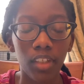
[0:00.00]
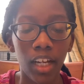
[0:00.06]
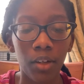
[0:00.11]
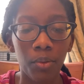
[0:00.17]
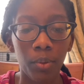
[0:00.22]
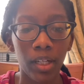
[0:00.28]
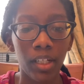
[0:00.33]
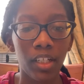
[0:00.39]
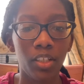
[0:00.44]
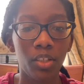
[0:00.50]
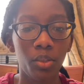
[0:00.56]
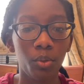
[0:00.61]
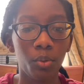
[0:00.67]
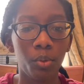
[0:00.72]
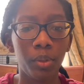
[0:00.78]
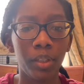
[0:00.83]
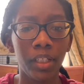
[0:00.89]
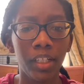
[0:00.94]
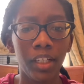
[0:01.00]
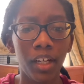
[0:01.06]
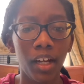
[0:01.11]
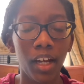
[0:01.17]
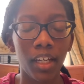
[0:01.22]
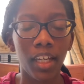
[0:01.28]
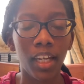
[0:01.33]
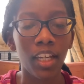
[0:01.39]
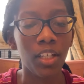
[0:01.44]
read a story,
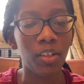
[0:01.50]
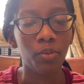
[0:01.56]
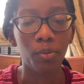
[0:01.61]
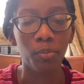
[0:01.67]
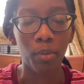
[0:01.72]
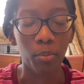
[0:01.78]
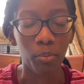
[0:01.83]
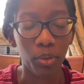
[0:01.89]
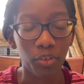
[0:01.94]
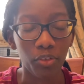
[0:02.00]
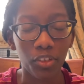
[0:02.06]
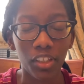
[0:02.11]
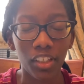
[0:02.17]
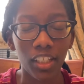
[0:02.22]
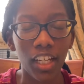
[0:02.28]
I can't even remember for the